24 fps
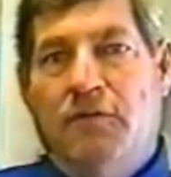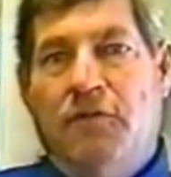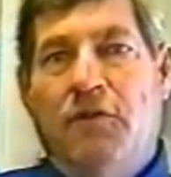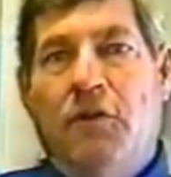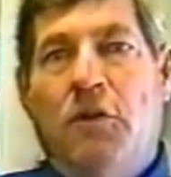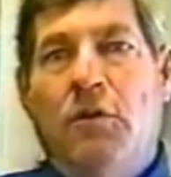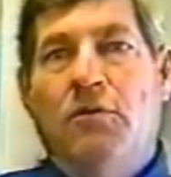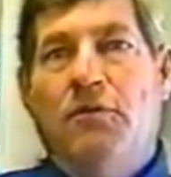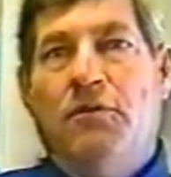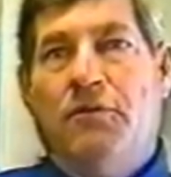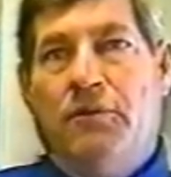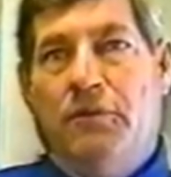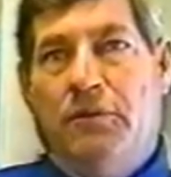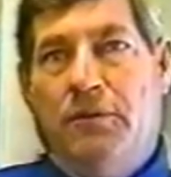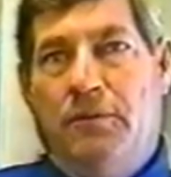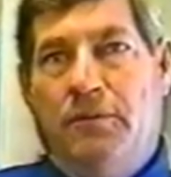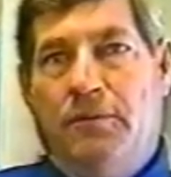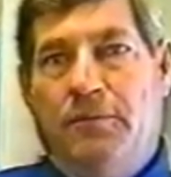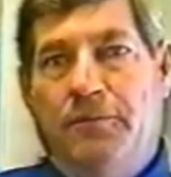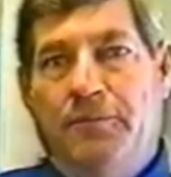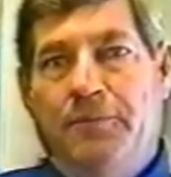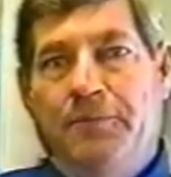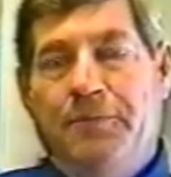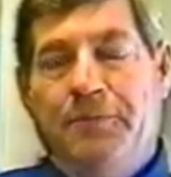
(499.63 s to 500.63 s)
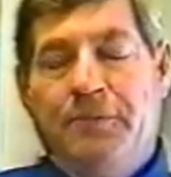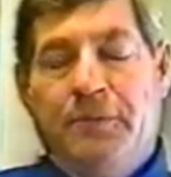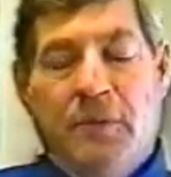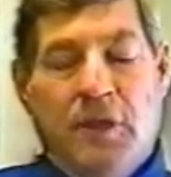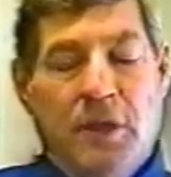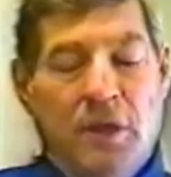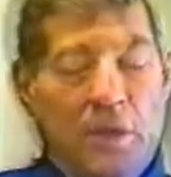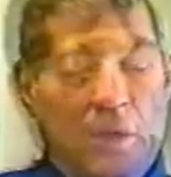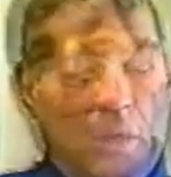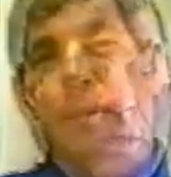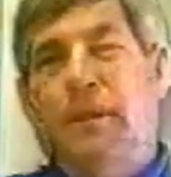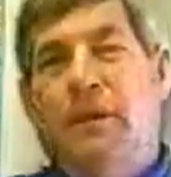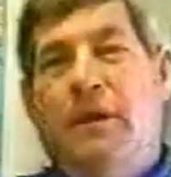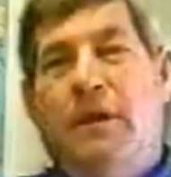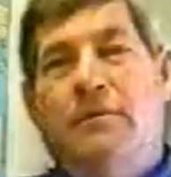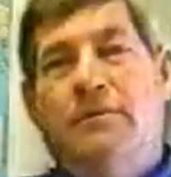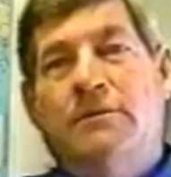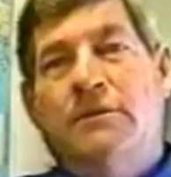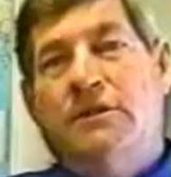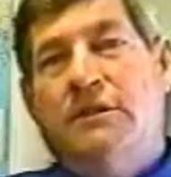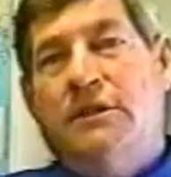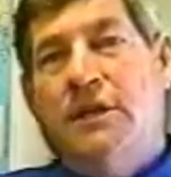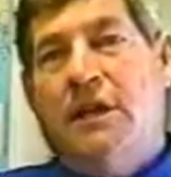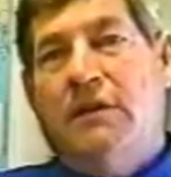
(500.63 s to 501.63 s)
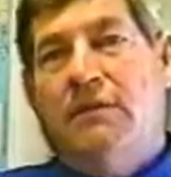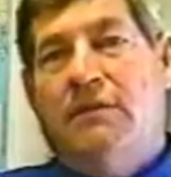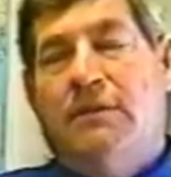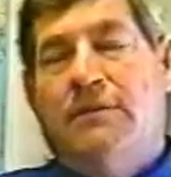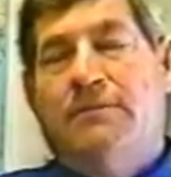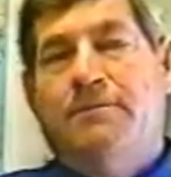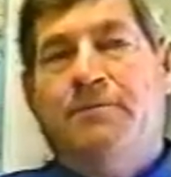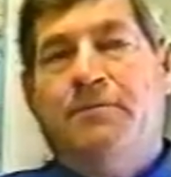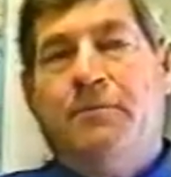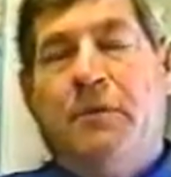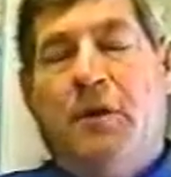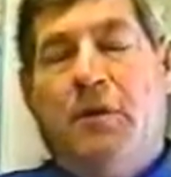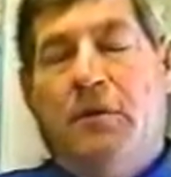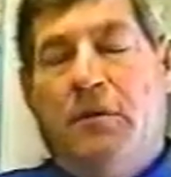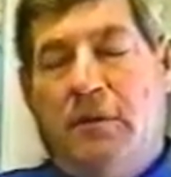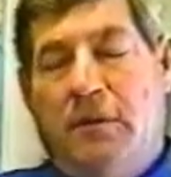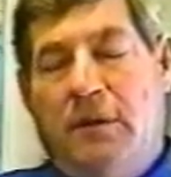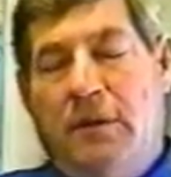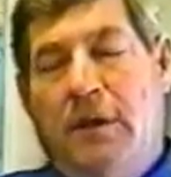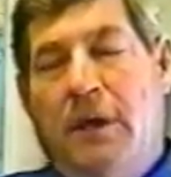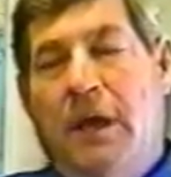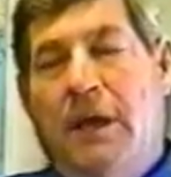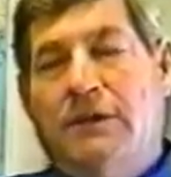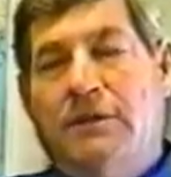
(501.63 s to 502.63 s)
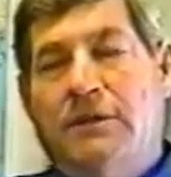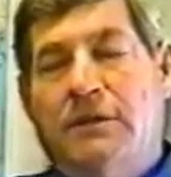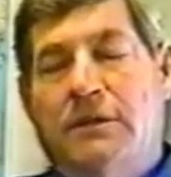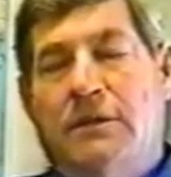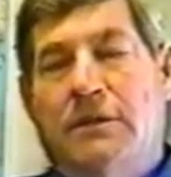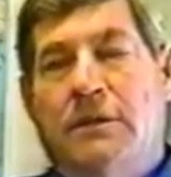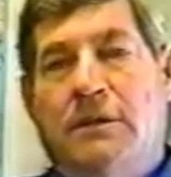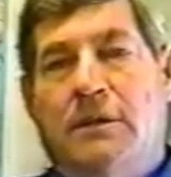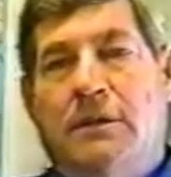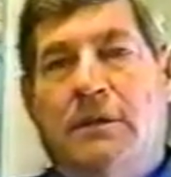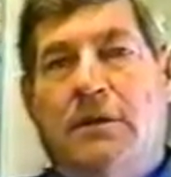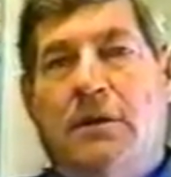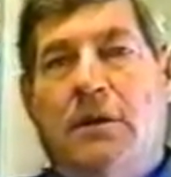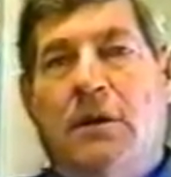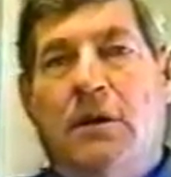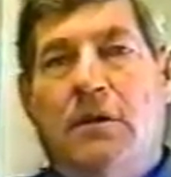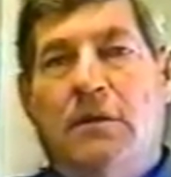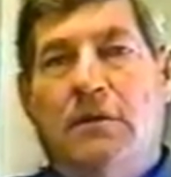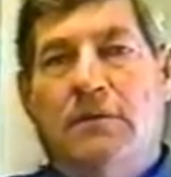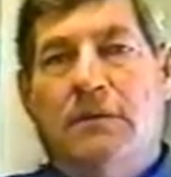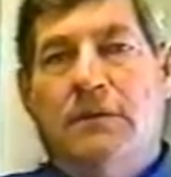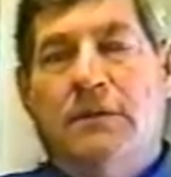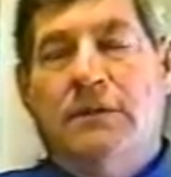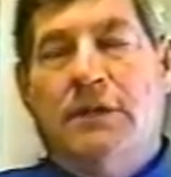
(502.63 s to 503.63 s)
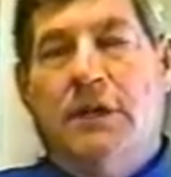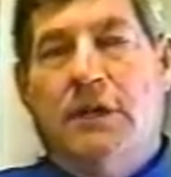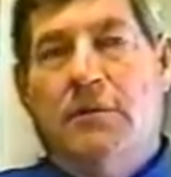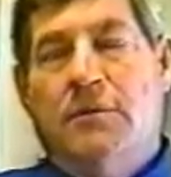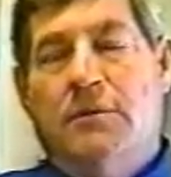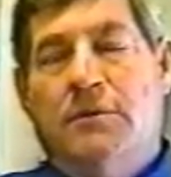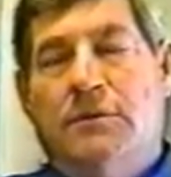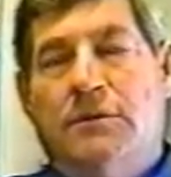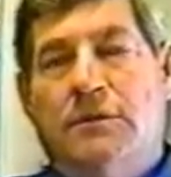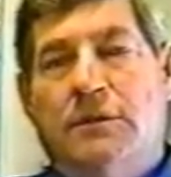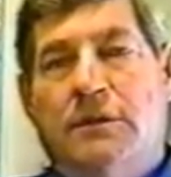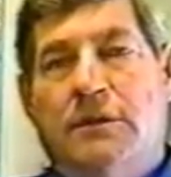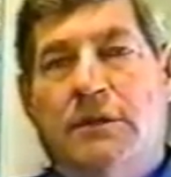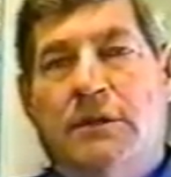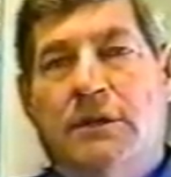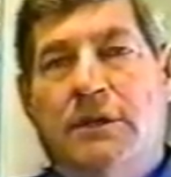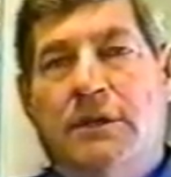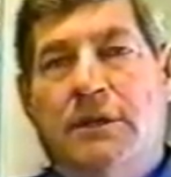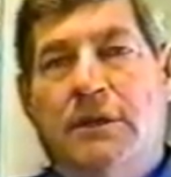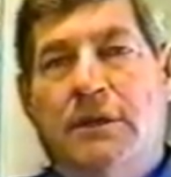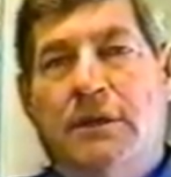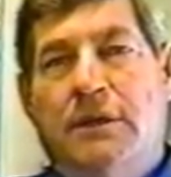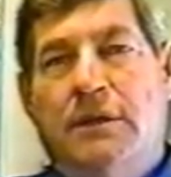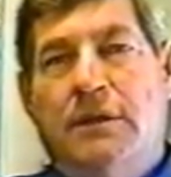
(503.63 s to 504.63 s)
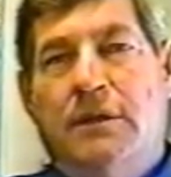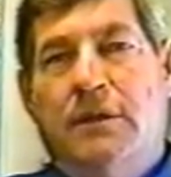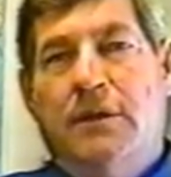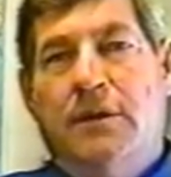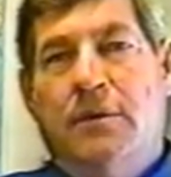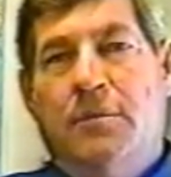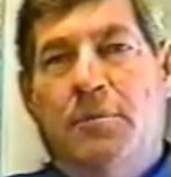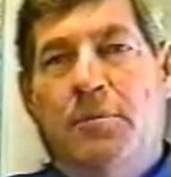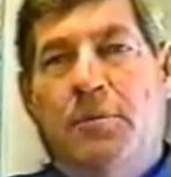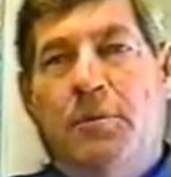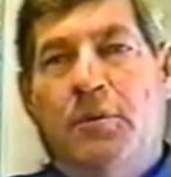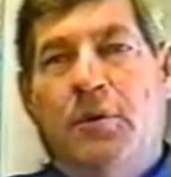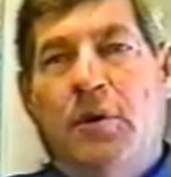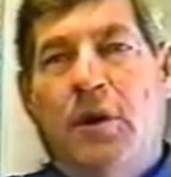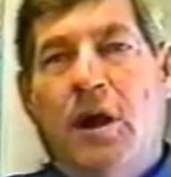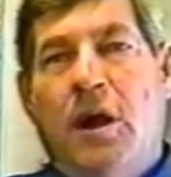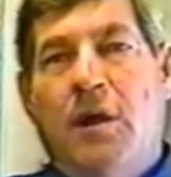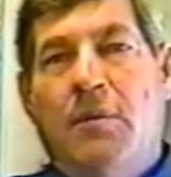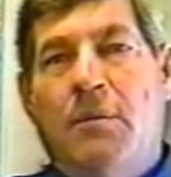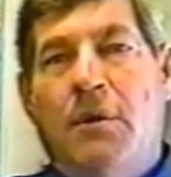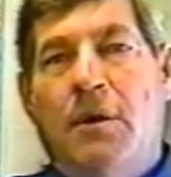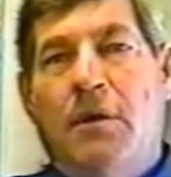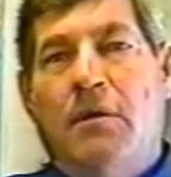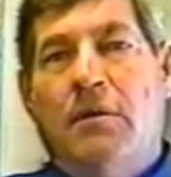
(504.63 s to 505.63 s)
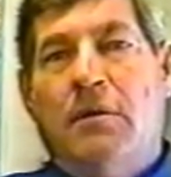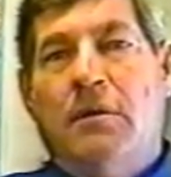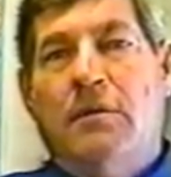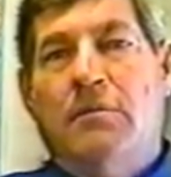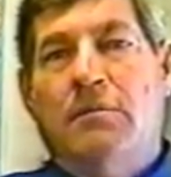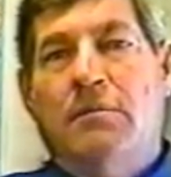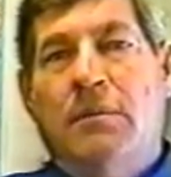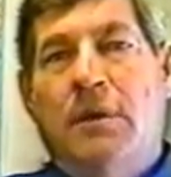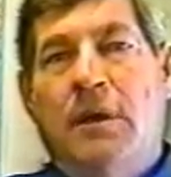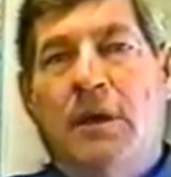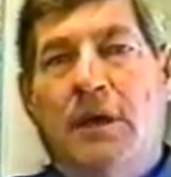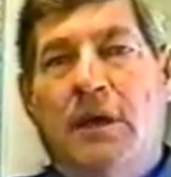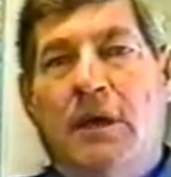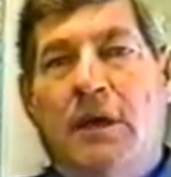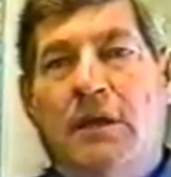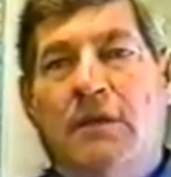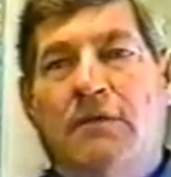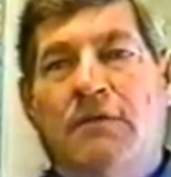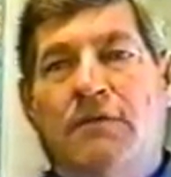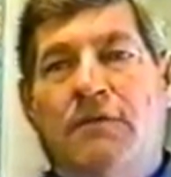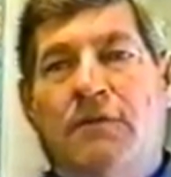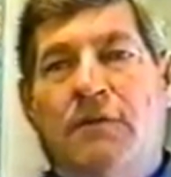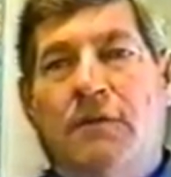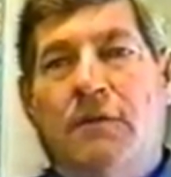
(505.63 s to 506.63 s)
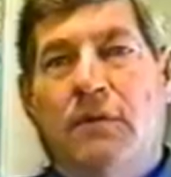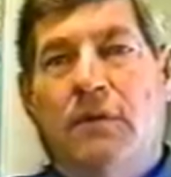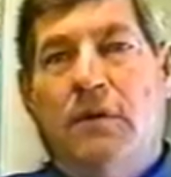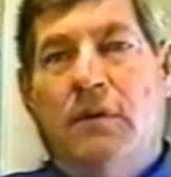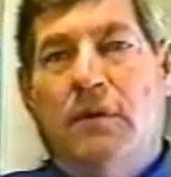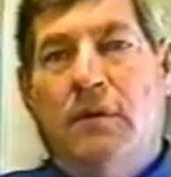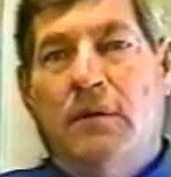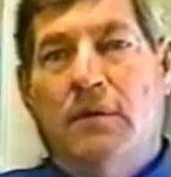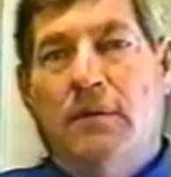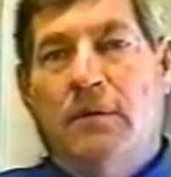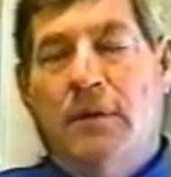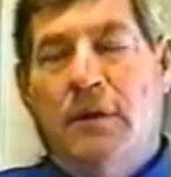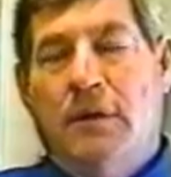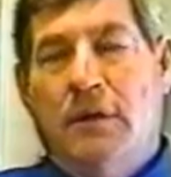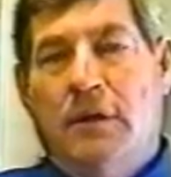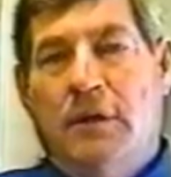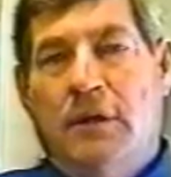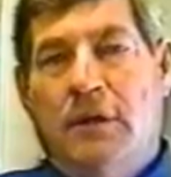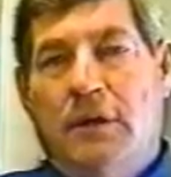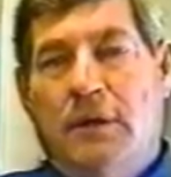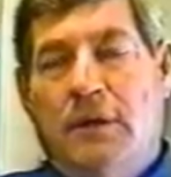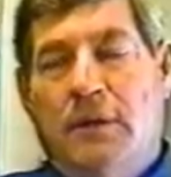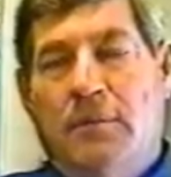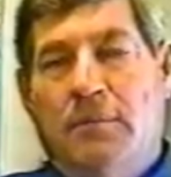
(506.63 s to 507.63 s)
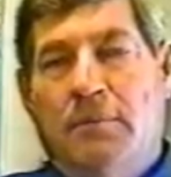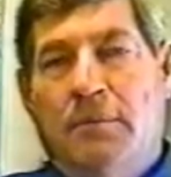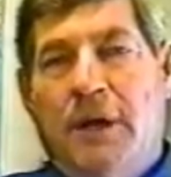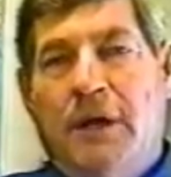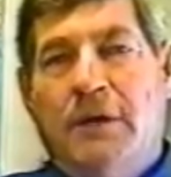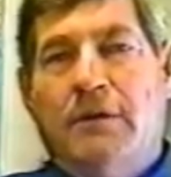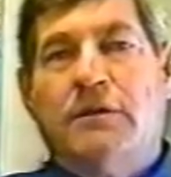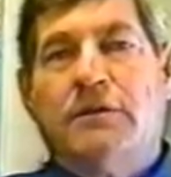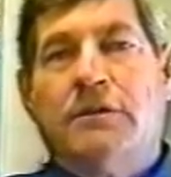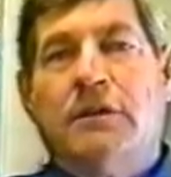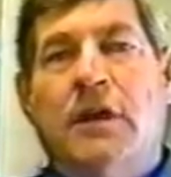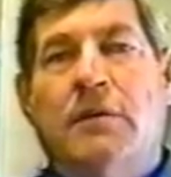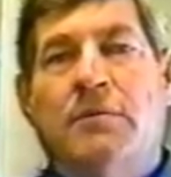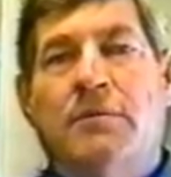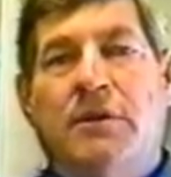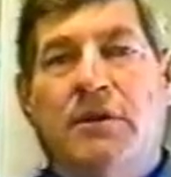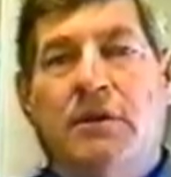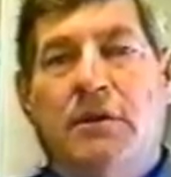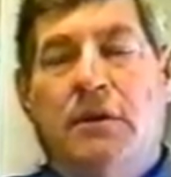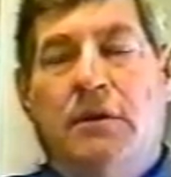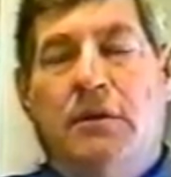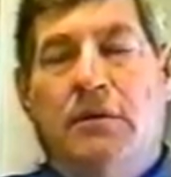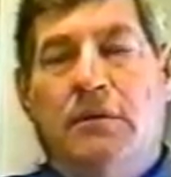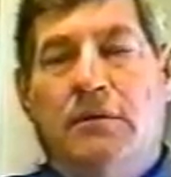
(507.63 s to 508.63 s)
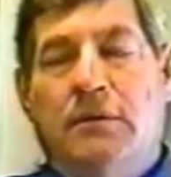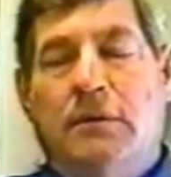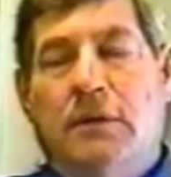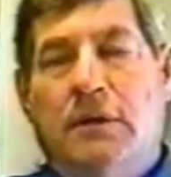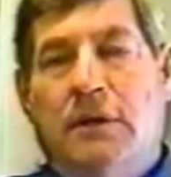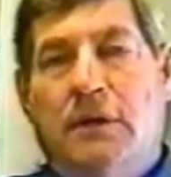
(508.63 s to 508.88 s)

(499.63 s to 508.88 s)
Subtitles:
flow through. The M7, or all of the tables, they're primarily made for microscopic gold.